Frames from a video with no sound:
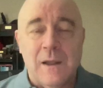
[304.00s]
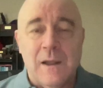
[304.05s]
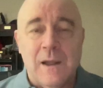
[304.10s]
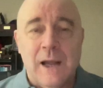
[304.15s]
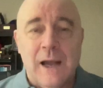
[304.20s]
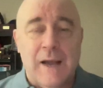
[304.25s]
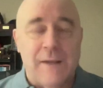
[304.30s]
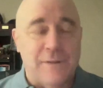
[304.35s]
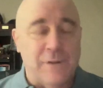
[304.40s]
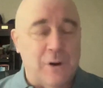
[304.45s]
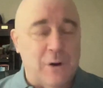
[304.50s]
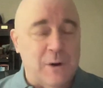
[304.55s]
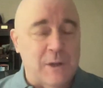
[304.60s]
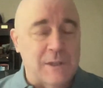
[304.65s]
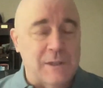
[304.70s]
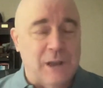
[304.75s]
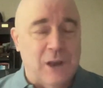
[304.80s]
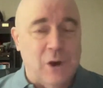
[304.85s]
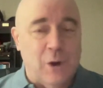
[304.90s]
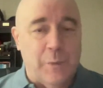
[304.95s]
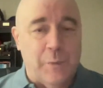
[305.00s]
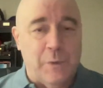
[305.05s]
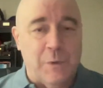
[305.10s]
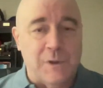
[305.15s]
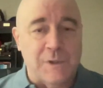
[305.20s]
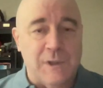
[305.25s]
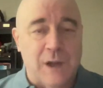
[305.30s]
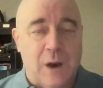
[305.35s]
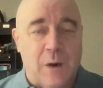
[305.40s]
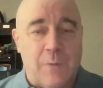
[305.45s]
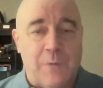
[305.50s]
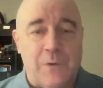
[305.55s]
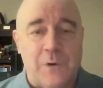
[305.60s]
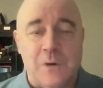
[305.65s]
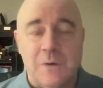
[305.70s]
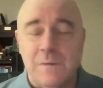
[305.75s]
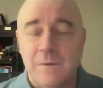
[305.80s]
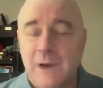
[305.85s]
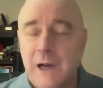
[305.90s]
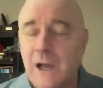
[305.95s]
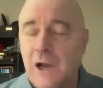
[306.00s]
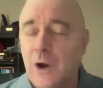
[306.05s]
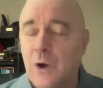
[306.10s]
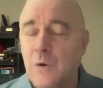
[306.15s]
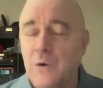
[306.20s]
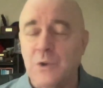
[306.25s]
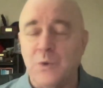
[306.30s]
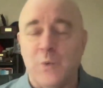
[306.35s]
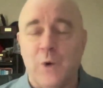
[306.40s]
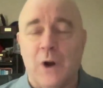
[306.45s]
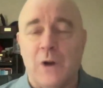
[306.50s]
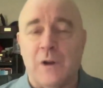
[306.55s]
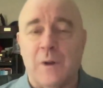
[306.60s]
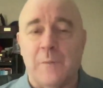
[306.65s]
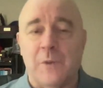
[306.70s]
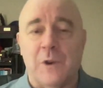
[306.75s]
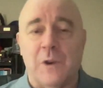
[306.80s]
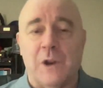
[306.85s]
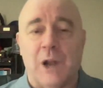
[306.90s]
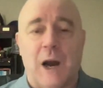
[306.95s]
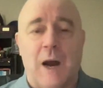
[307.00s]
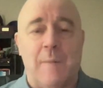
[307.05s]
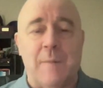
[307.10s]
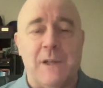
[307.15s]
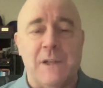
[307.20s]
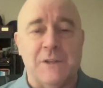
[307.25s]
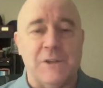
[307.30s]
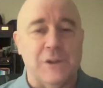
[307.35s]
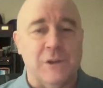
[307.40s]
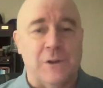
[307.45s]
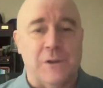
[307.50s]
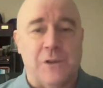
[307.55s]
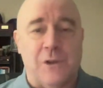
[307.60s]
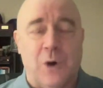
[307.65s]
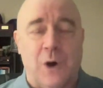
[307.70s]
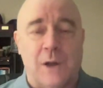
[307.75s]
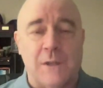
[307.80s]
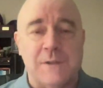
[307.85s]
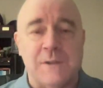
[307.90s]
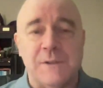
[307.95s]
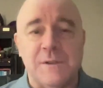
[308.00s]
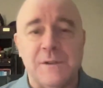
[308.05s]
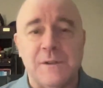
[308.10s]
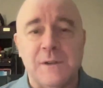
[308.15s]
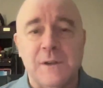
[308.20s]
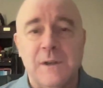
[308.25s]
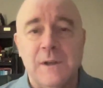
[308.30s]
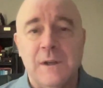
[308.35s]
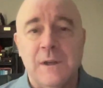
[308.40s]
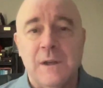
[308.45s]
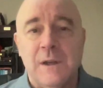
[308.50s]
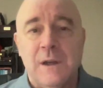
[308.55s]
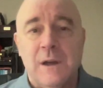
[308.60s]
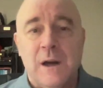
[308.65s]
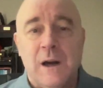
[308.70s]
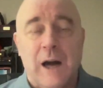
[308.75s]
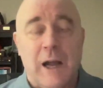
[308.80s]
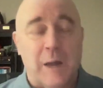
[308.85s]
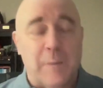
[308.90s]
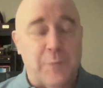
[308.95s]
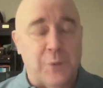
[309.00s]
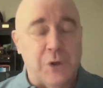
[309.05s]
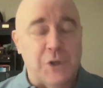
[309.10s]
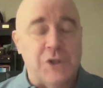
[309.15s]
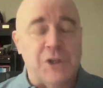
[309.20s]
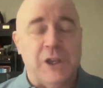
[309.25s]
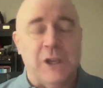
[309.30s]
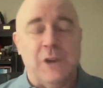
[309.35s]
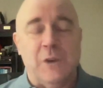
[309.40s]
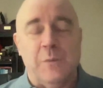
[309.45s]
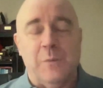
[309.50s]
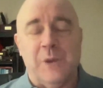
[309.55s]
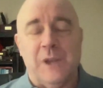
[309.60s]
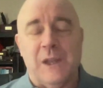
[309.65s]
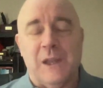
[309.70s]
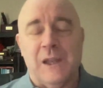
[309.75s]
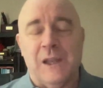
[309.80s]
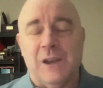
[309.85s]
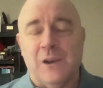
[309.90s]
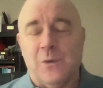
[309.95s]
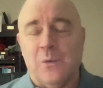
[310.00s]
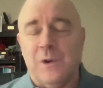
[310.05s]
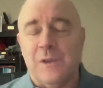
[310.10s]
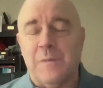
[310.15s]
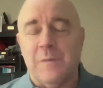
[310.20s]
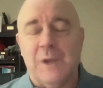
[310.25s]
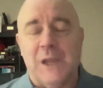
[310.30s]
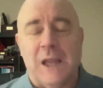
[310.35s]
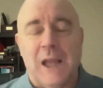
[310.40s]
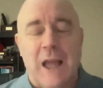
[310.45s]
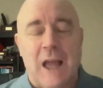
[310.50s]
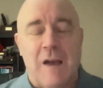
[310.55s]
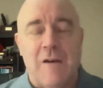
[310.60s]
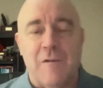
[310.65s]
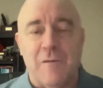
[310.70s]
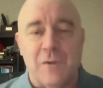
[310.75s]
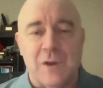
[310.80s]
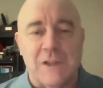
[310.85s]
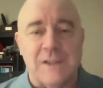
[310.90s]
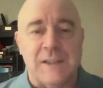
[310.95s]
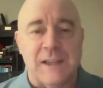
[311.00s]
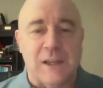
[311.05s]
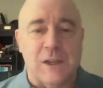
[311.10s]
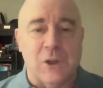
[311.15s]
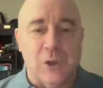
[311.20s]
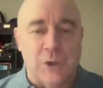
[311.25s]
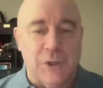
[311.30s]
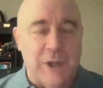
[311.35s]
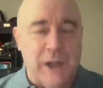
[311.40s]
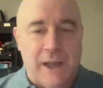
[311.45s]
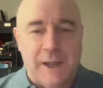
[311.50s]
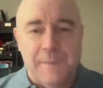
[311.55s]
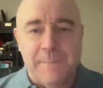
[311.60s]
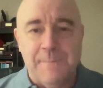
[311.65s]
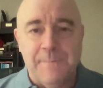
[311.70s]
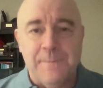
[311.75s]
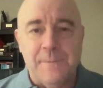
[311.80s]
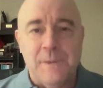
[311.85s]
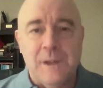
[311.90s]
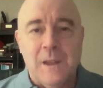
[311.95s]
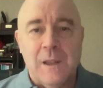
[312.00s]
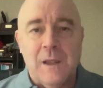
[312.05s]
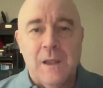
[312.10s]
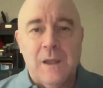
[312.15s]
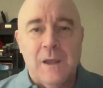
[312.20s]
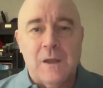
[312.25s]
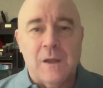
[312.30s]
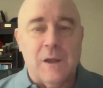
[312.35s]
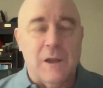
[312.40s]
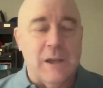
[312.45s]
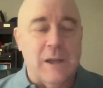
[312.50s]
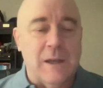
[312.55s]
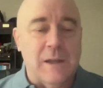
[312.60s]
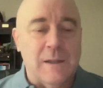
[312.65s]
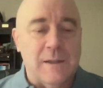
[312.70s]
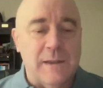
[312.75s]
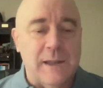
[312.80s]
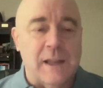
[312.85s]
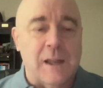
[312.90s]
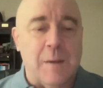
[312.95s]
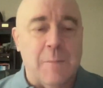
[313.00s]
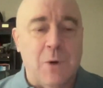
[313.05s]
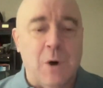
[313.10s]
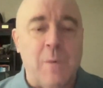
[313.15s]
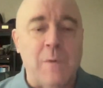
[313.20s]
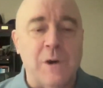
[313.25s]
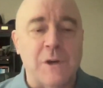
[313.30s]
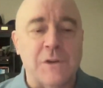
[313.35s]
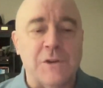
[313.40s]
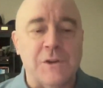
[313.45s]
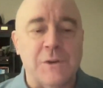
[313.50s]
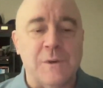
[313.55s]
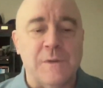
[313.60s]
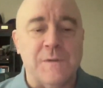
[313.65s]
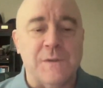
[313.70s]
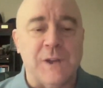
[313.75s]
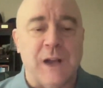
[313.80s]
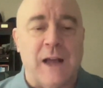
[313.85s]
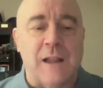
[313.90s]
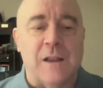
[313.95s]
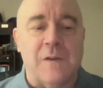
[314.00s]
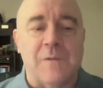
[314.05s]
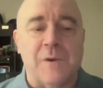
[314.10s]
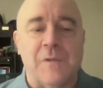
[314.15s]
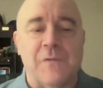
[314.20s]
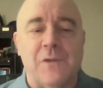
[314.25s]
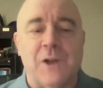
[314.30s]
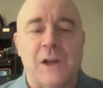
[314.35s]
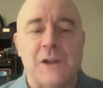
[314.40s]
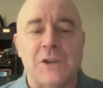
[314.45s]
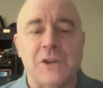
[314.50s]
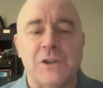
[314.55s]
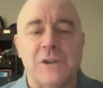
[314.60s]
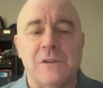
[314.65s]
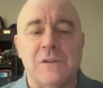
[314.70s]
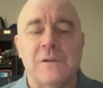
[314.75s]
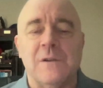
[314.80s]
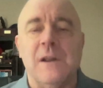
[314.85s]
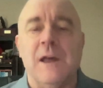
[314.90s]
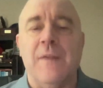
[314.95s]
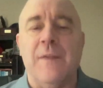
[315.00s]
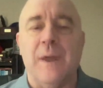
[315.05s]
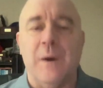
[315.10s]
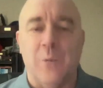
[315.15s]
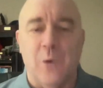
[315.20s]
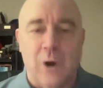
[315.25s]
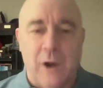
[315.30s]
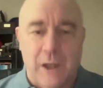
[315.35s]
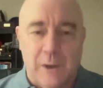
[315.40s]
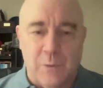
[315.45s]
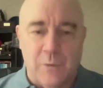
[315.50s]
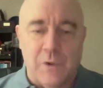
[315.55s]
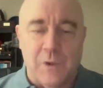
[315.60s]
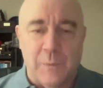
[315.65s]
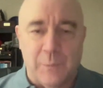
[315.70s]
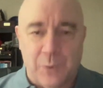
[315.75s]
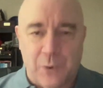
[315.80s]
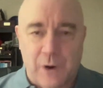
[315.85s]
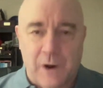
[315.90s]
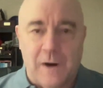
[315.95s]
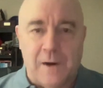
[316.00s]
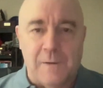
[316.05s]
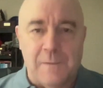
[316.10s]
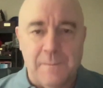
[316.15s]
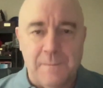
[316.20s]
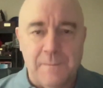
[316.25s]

As always, I hope it was helpful. I always welcome your comments and your thoughts. I appreciate you being here with me every single day. I'm gonna take a moment or two of silent reflection, and then we'll end with a prayer.